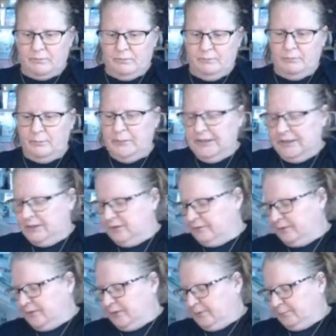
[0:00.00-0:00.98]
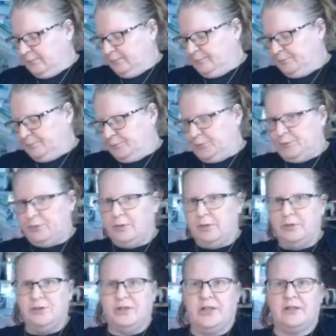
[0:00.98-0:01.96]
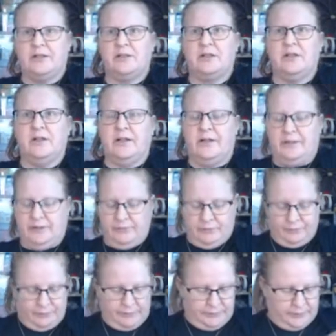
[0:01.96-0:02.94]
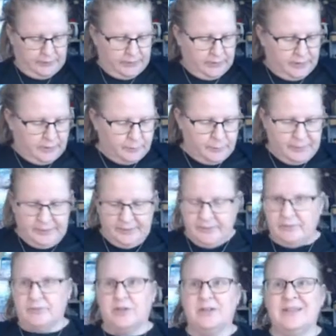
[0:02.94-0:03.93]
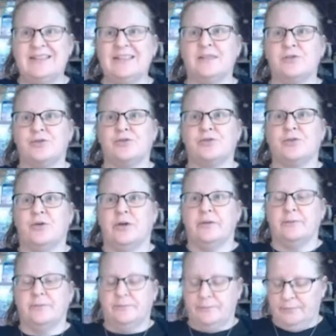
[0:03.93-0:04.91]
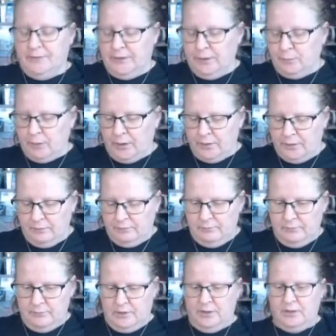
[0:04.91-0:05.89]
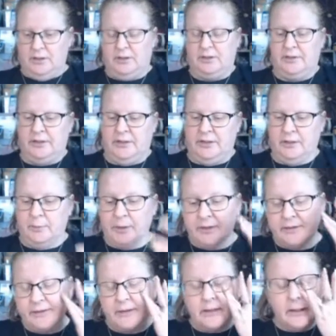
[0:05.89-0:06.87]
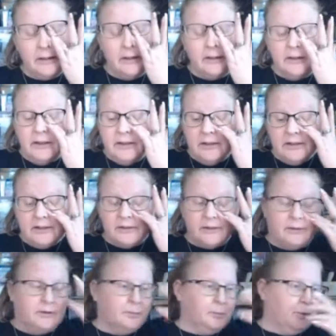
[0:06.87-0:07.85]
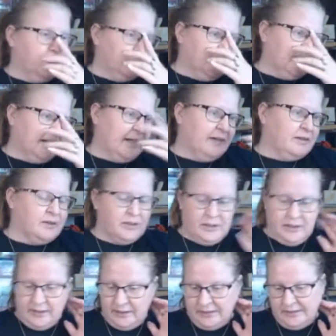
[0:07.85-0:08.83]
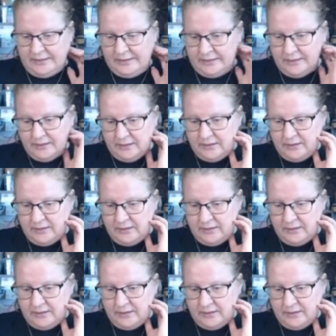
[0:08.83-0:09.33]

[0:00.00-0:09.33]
middle of the project kind of piece. I've got a little drawer in my gut here basically, so I'm going to pull that out and